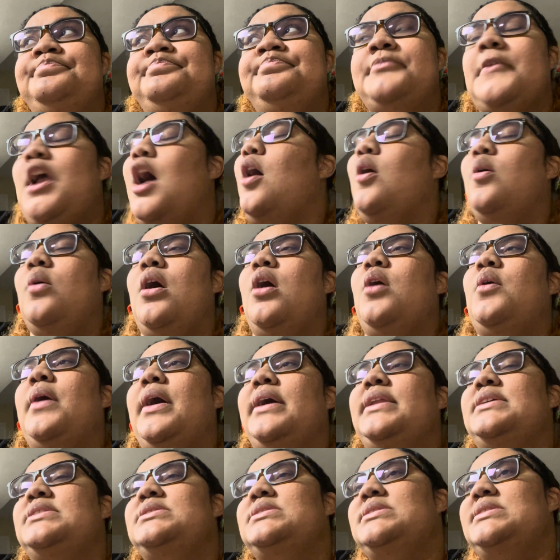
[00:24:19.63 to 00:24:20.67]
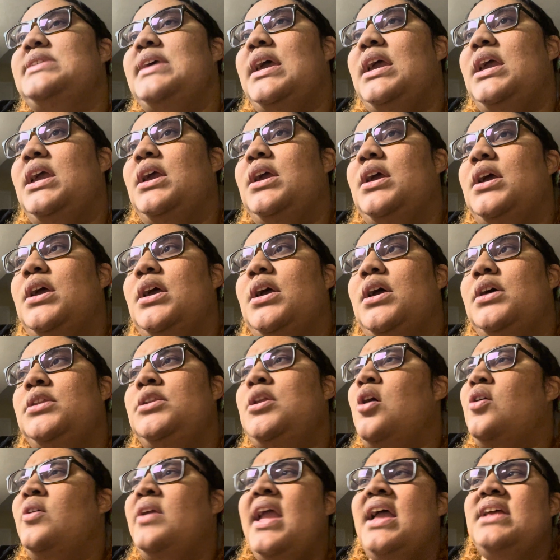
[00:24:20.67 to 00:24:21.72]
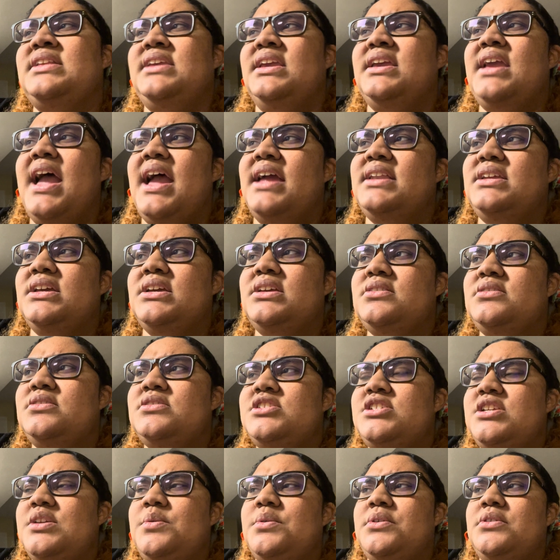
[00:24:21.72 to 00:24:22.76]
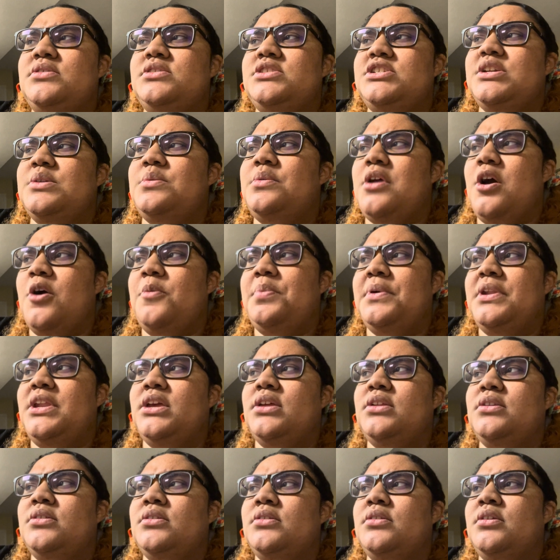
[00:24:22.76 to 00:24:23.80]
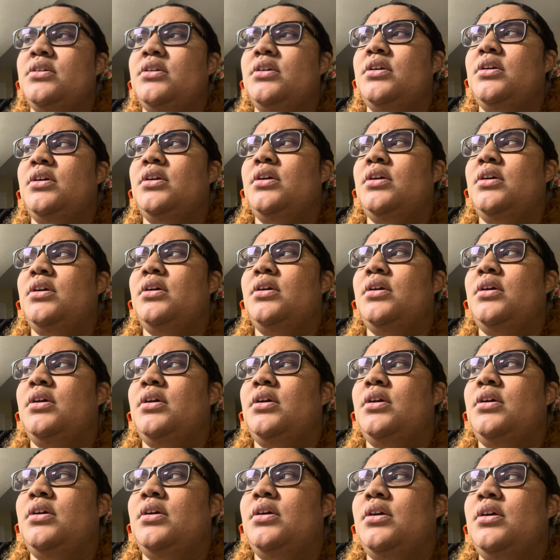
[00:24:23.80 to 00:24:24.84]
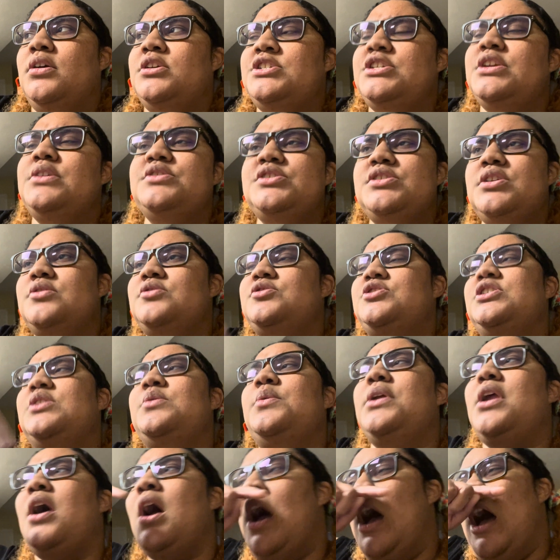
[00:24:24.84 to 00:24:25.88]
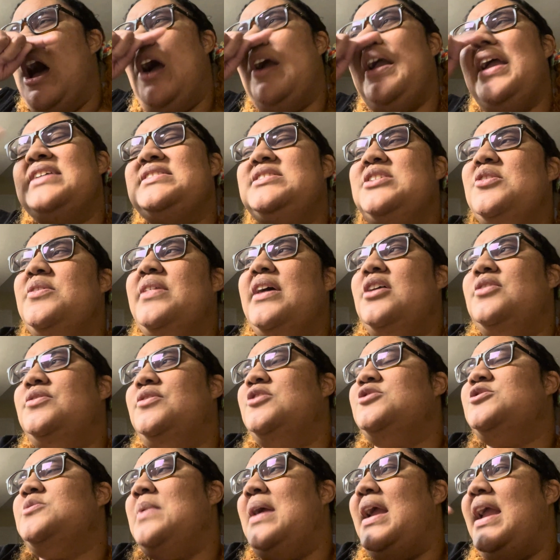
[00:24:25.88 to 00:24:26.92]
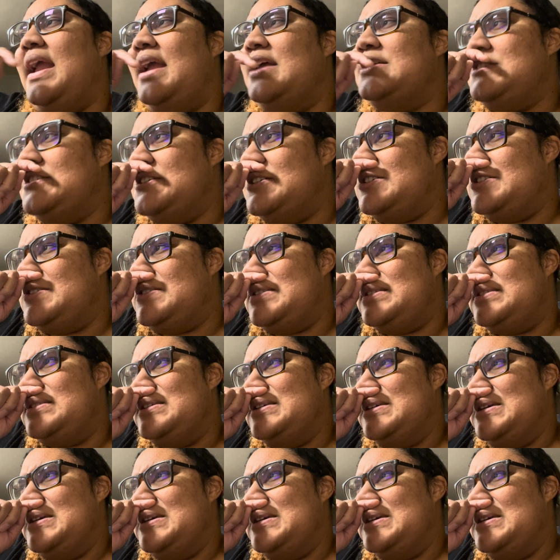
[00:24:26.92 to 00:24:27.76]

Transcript: I didn't say. No, yeah, I did. She would open it. She would. Okay, so those are my answers.